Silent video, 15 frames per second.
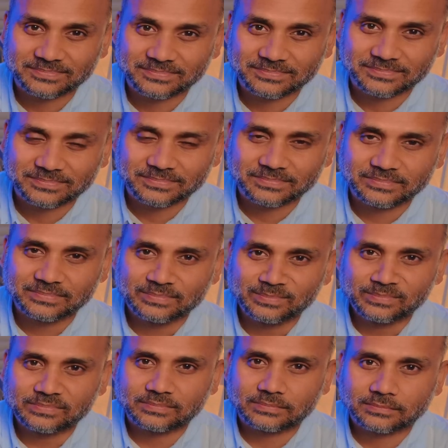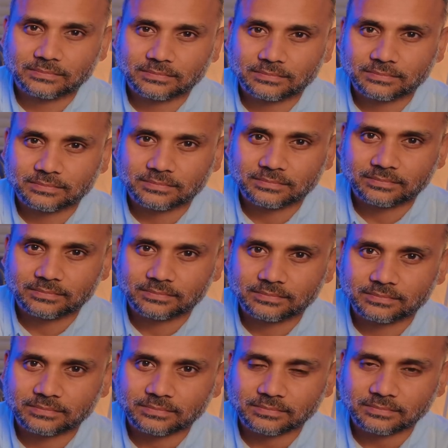
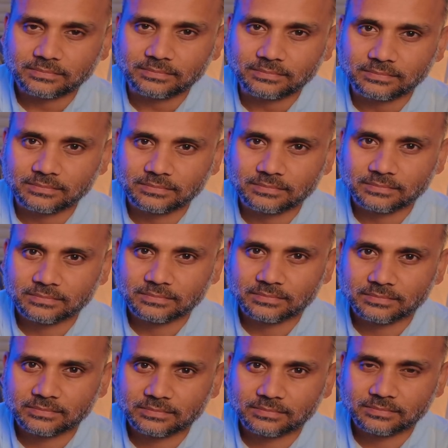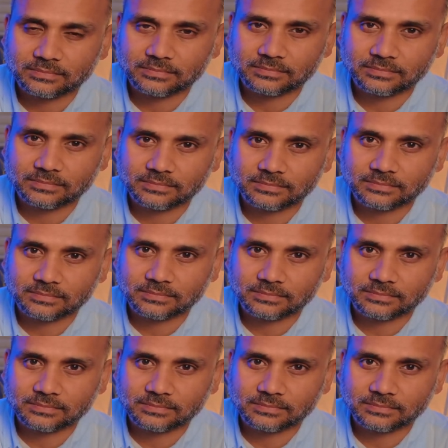(not speaking)